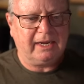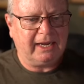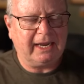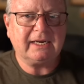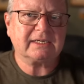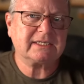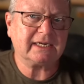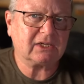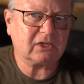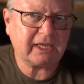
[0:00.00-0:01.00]
in a
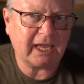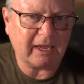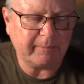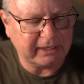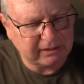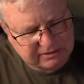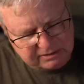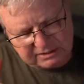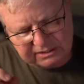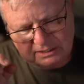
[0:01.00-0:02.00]
single cab, and it's the
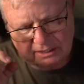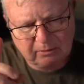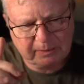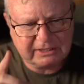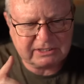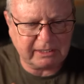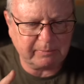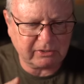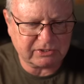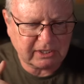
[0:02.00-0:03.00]
single biggest thing,
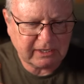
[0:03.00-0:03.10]
because